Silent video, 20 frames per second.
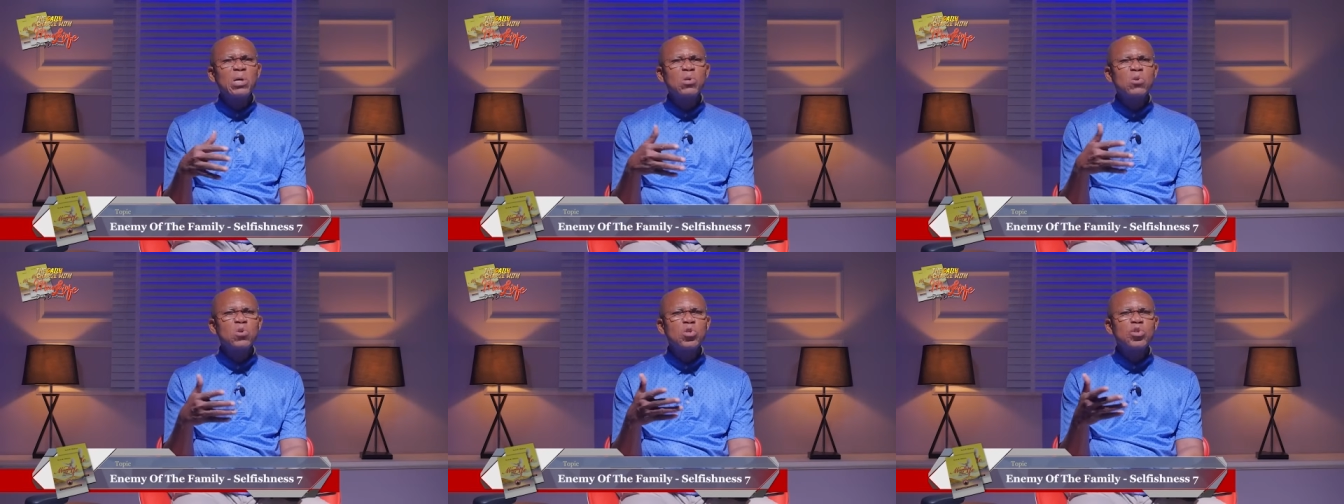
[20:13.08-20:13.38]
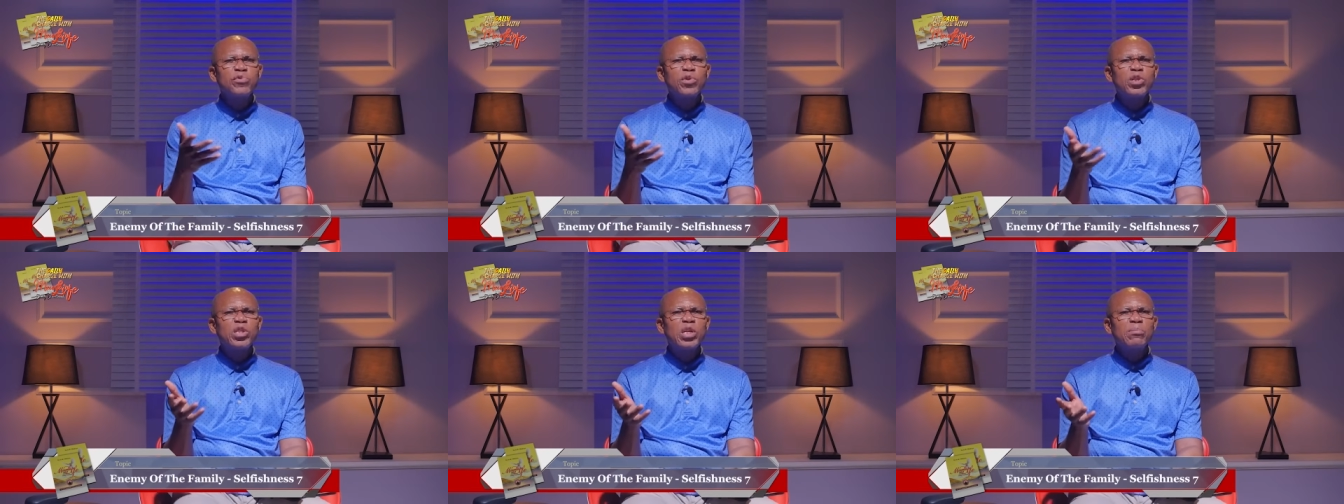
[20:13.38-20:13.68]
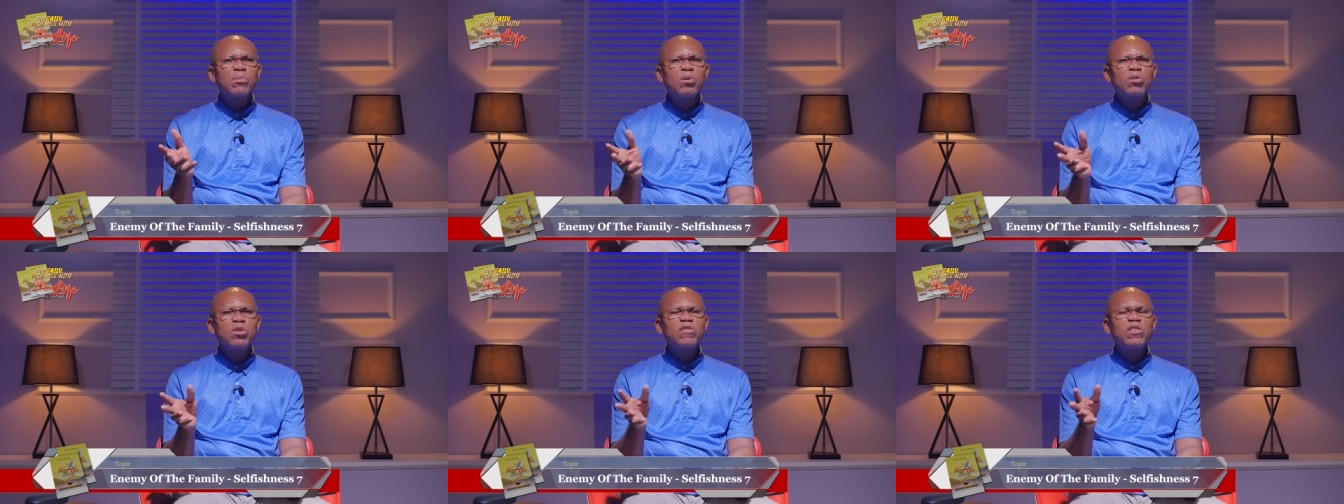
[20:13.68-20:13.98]
clothes for
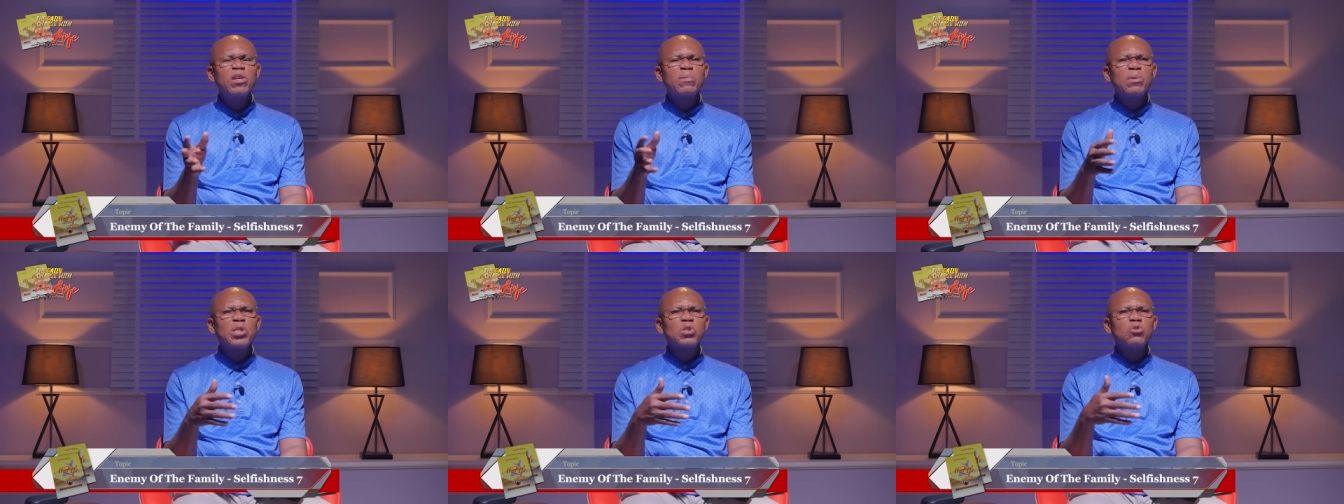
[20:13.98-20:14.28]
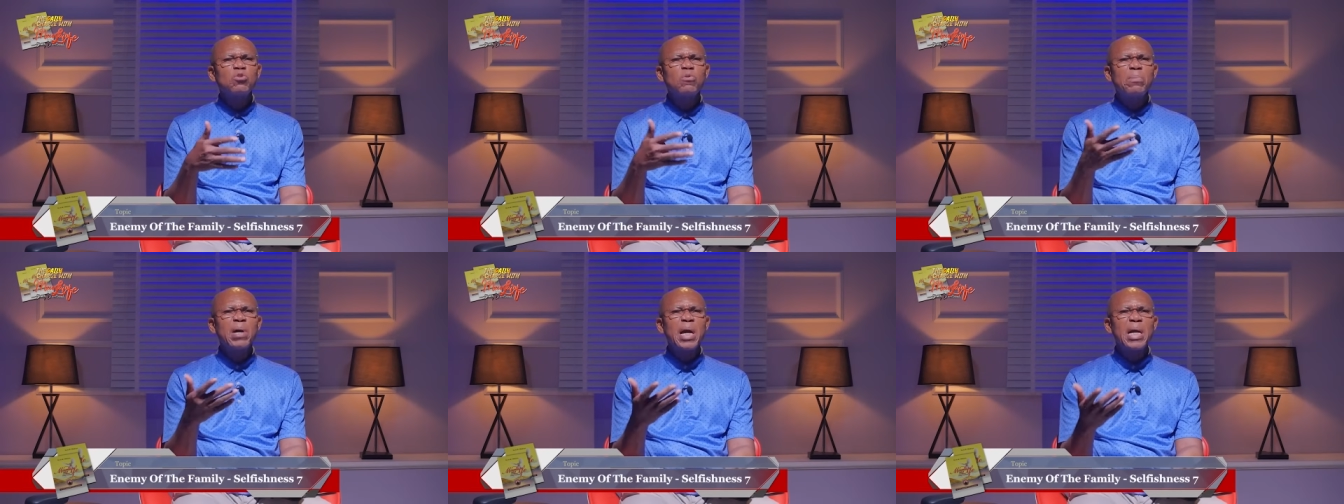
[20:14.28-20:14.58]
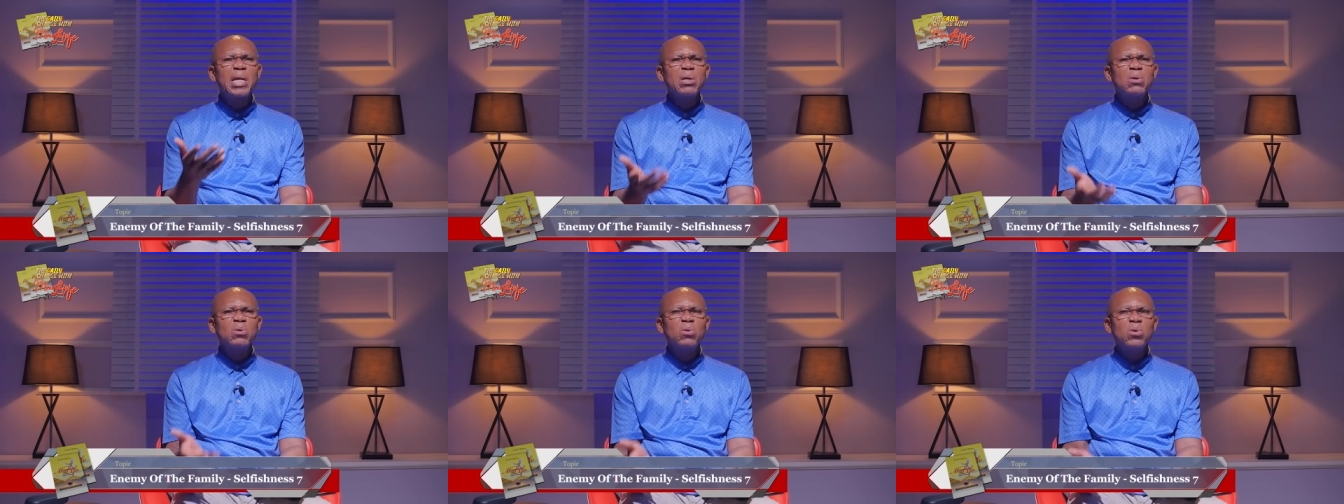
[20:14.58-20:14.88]
them or give them money to
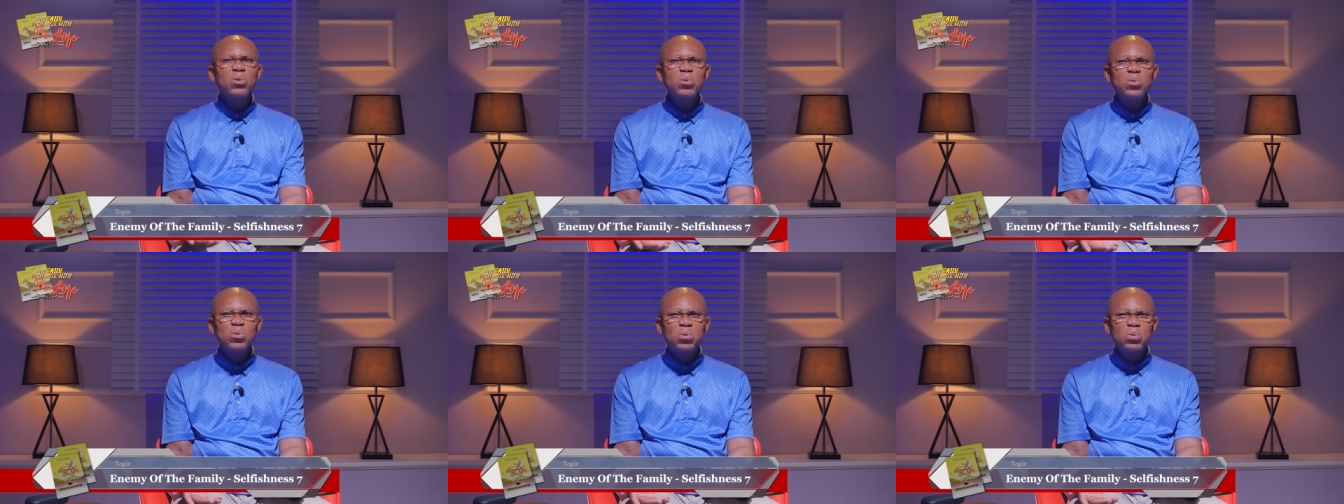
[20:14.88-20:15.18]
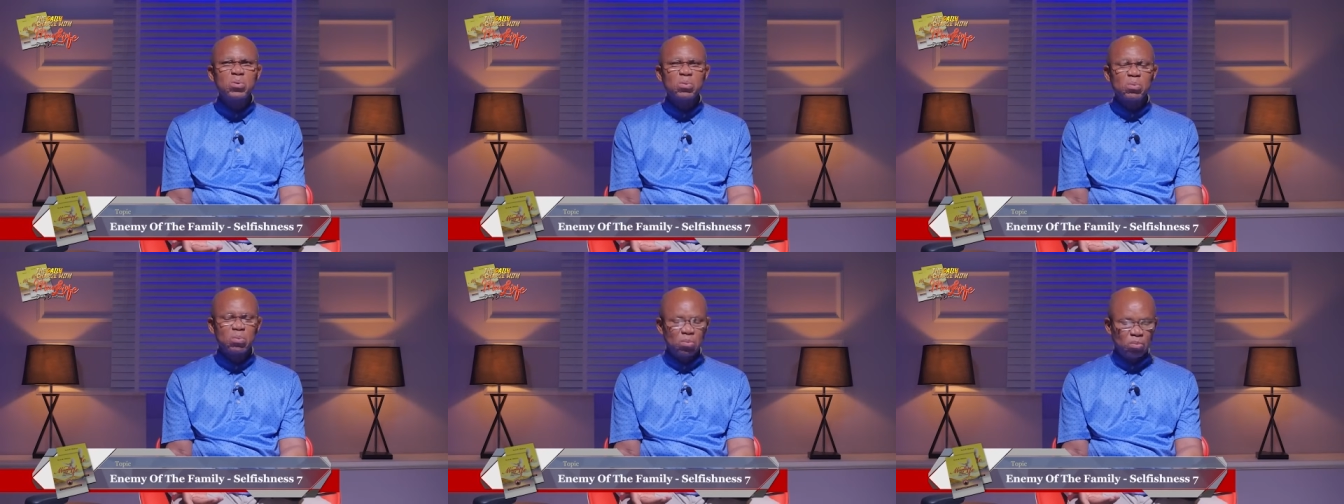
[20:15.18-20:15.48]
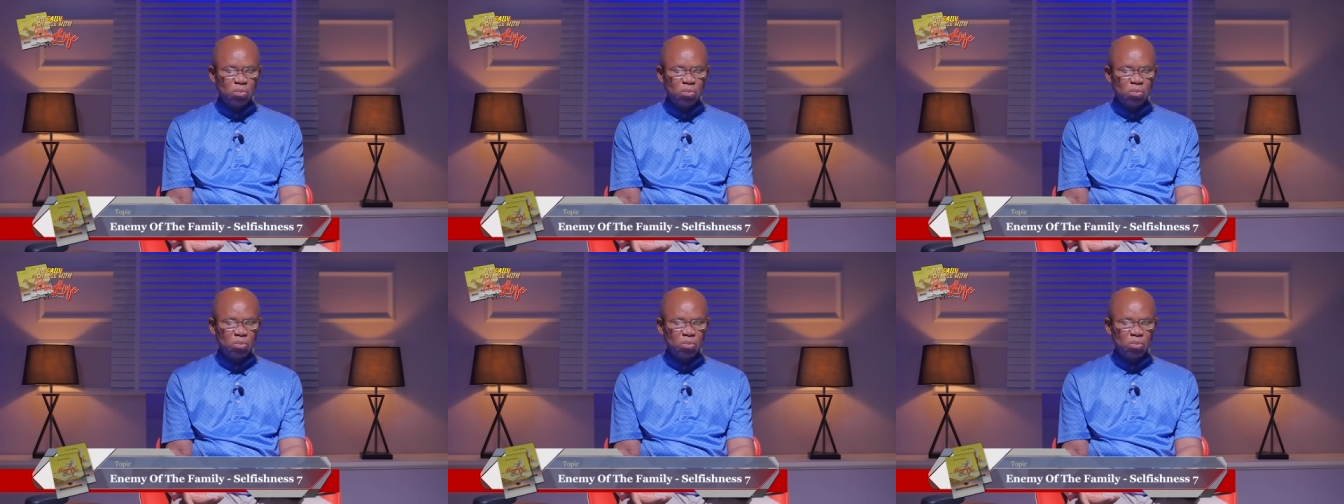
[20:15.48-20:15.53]
buy clothes.